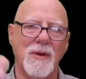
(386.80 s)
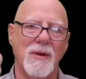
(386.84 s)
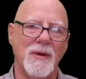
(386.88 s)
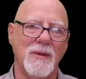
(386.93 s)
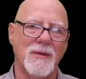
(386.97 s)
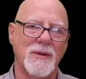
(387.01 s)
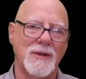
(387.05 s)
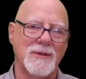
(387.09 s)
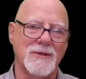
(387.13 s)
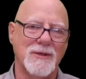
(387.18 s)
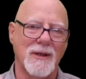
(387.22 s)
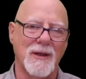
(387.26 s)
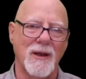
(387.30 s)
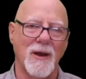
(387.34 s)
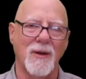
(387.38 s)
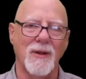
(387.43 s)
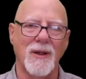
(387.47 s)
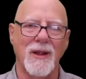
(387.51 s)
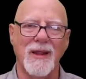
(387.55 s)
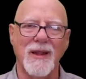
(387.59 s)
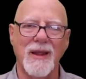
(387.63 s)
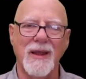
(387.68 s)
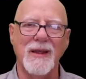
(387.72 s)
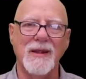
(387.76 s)
that's
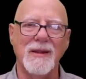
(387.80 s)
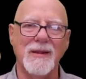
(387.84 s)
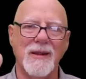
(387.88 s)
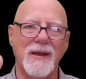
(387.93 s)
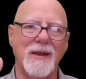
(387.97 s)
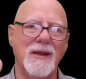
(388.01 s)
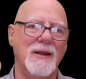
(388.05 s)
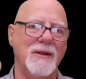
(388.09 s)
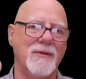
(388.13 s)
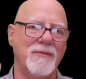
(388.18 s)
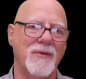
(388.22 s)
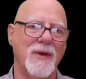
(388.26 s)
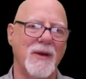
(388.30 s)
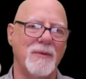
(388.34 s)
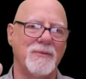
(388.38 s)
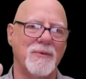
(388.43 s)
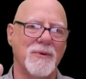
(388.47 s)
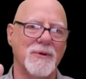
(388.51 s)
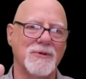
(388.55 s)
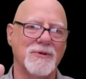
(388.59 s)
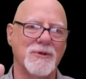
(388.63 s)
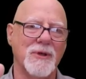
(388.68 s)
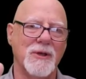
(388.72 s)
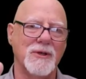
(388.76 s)
called latent heat of
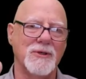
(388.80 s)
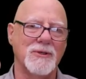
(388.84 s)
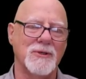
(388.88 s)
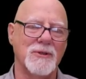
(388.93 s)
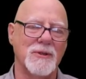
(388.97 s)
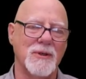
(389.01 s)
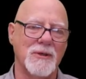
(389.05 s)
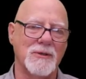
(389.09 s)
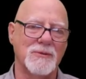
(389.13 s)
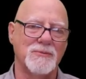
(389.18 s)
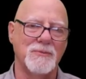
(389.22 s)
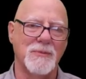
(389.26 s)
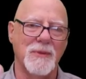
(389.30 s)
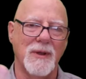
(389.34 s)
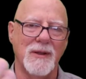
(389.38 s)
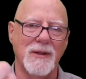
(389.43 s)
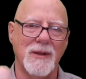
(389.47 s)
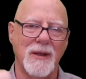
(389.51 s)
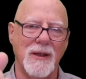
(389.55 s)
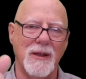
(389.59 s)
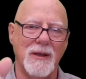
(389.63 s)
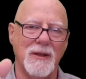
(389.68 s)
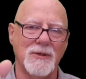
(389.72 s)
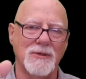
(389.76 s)
vaporization. That
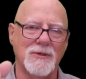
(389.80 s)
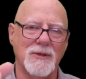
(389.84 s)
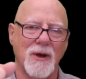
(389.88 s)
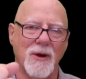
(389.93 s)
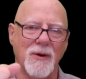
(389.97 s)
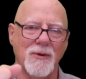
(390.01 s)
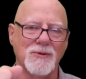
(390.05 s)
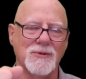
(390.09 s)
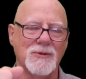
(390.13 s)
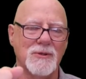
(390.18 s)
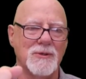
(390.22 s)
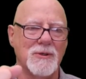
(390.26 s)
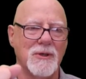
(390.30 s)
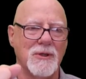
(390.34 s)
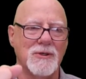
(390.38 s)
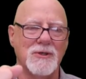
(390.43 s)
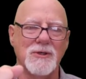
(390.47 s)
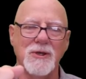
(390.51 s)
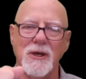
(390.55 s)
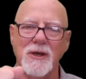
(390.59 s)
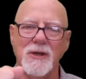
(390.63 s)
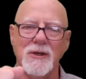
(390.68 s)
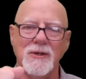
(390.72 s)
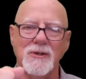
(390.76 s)
the heat is causing it to
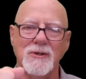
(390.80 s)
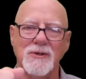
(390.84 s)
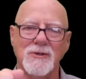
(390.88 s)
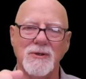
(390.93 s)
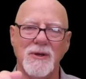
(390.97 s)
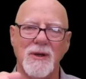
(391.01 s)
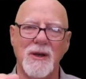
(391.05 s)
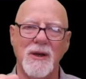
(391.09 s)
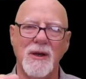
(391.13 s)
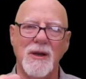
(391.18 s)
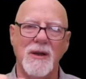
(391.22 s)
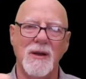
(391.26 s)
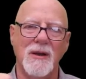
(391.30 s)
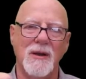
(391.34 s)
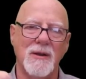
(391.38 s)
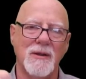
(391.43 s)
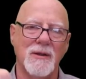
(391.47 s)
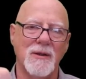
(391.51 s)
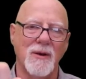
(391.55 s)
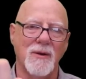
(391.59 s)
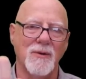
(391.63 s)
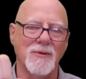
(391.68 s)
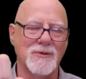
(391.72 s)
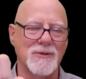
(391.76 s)
change,
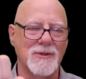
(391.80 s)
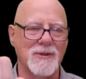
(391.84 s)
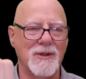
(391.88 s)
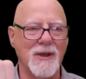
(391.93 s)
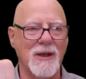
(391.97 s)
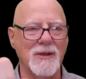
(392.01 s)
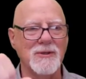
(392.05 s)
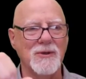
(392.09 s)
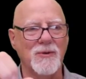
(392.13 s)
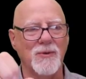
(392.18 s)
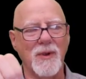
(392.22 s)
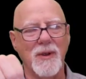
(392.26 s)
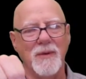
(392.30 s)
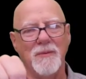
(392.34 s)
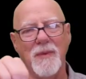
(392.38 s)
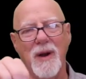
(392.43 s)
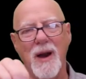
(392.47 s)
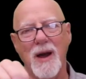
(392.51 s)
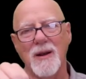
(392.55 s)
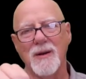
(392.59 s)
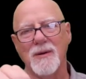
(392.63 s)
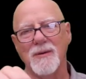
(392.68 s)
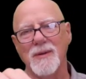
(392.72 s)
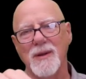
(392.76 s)
because it doesn't really
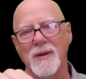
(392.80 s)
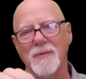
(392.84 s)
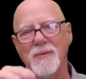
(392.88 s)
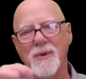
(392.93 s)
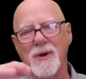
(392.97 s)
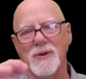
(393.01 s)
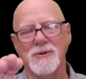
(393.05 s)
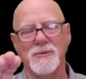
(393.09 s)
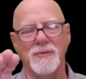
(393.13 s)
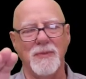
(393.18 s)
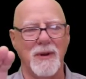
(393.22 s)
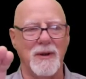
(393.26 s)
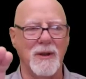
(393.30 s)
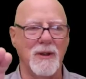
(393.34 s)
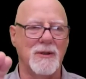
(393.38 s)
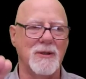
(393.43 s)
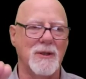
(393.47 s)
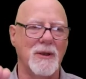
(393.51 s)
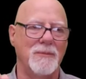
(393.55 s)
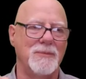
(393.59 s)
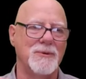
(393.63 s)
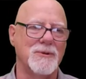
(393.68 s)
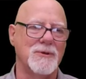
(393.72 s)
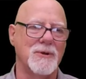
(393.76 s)
matter that much about the
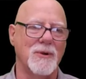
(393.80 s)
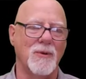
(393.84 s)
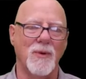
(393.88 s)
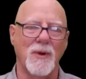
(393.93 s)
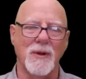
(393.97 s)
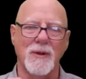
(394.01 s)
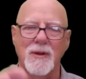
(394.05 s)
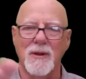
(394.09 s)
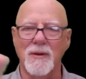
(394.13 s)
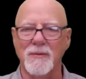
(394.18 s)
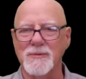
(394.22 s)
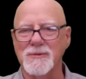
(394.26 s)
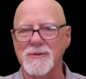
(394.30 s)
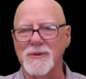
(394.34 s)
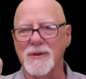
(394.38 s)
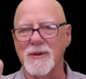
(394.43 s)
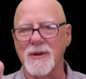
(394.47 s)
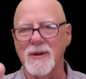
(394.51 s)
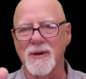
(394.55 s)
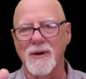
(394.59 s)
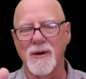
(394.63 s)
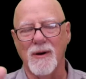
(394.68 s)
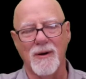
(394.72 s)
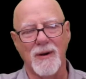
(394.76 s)
temperature of what comes in
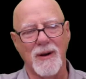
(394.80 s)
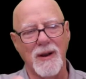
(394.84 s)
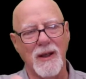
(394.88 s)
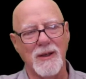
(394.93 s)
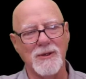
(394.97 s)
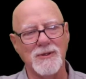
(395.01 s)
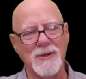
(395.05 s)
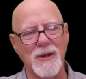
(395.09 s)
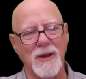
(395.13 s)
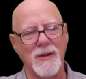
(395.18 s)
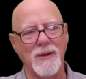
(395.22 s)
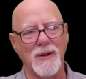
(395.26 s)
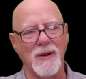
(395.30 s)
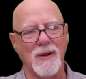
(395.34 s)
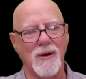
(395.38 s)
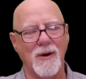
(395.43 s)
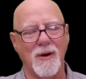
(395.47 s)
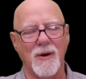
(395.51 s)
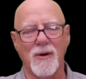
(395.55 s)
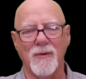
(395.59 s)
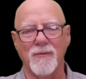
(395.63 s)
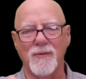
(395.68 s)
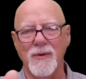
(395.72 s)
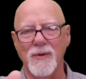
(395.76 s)
the car and outside the
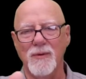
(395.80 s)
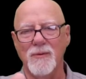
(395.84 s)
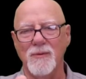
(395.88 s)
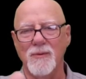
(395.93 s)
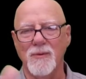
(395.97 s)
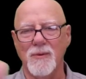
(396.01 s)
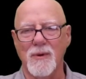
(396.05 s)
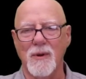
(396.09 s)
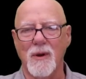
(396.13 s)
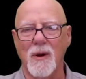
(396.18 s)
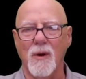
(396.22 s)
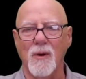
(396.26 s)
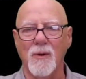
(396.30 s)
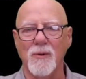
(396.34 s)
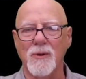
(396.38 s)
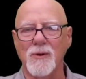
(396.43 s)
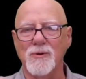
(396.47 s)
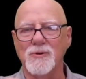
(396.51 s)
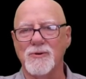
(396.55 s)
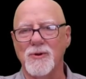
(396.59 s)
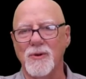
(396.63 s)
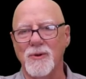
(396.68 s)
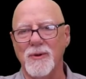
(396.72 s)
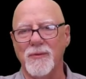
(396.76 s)
car. If you were to hold
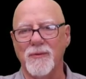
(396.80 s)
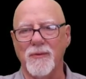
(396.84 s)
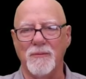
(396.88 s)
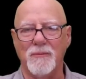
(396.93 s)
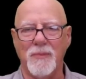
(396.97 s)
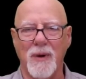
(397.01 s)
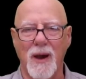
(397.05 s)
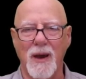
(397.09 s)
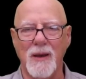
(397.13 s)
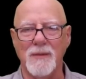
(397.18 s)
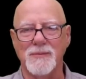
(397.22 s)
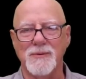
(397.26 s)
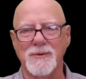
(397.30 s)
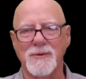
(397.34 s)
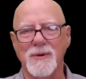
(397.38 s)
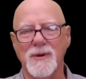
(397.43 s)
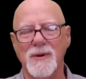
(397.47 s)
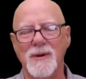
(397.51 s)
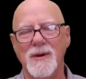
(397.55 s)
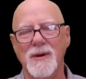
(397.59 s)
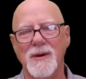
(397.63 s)
those 2 different pipes,